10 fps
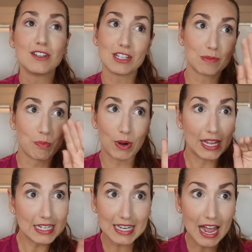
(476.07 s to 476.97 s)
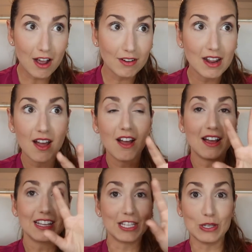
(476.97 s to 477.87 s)
Just break it down,
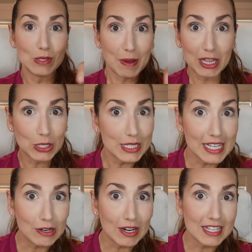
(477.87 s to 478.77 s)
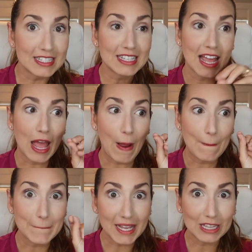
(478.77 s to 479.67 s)
use my little secrets,
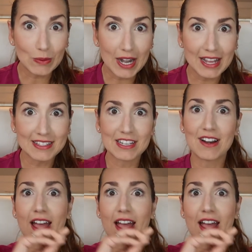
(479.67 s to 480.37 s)
pick the right answer,